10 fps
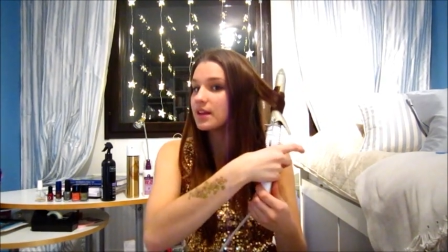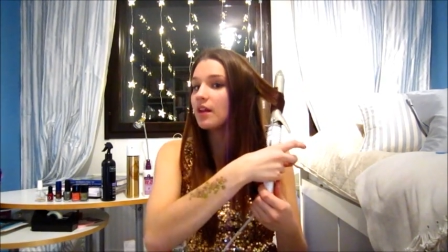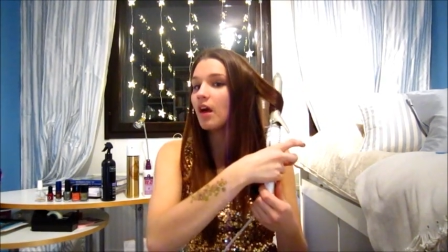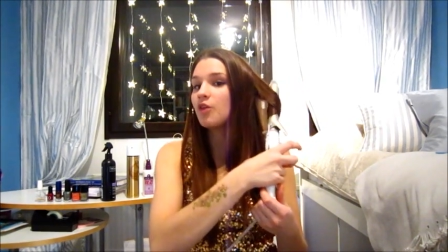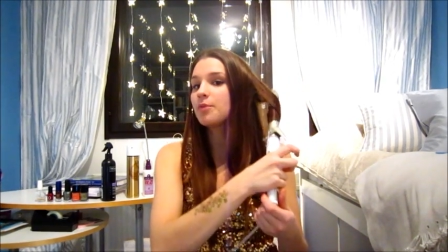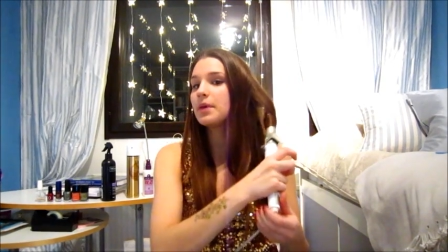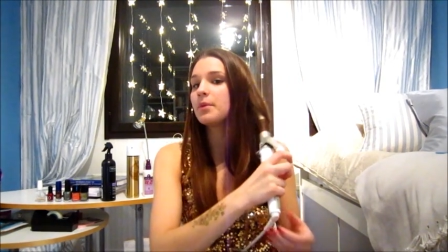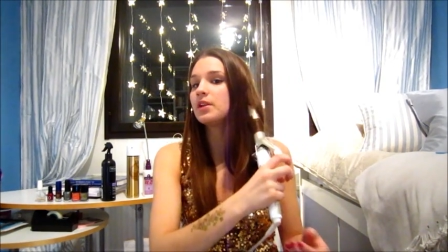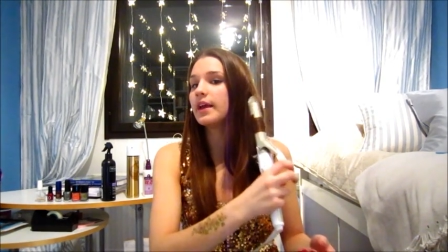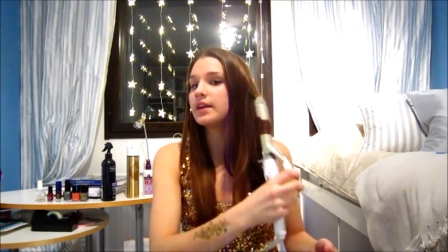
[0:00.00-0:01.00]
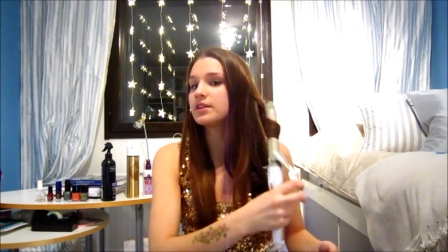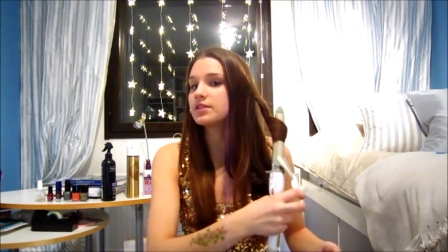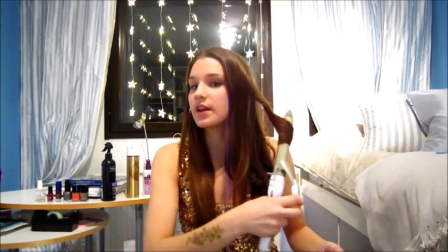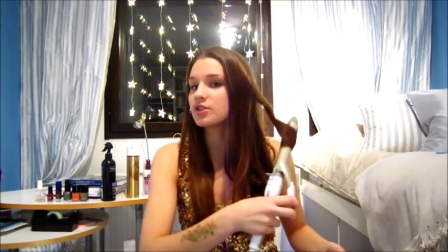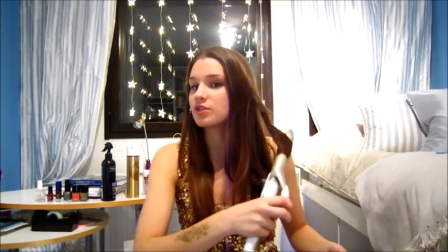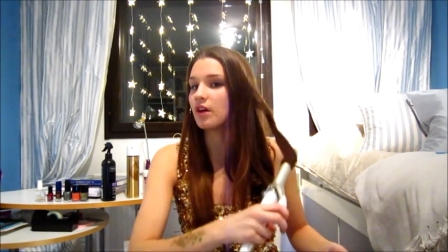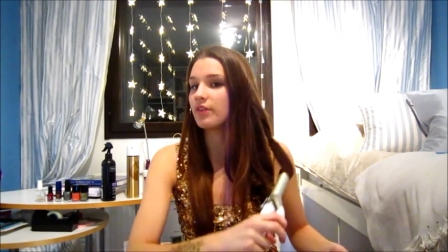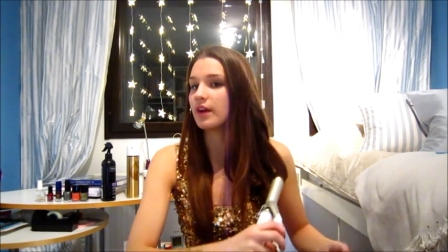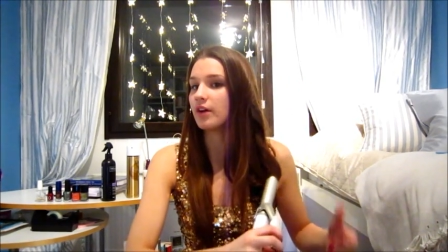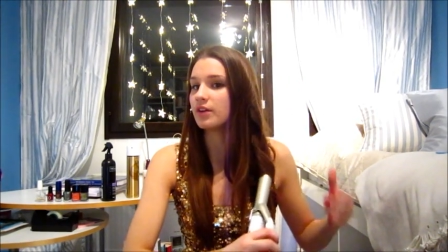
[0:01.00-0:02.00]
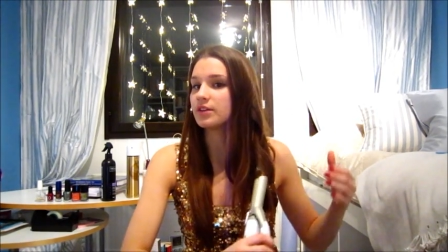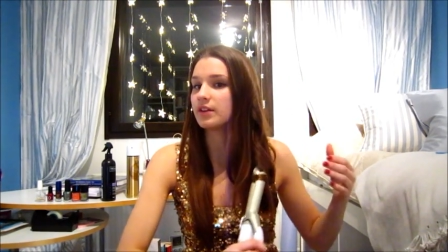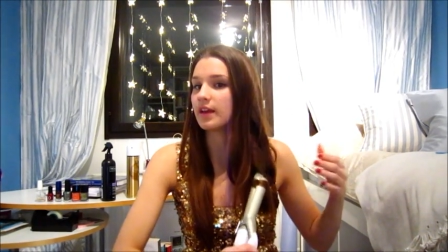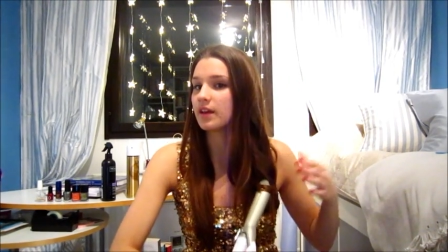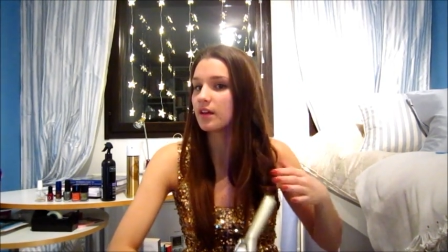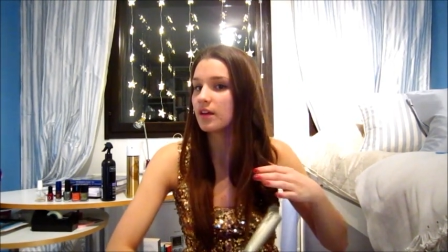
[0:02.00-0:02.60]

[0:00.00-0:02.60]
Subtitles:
And other people like to section off hair into like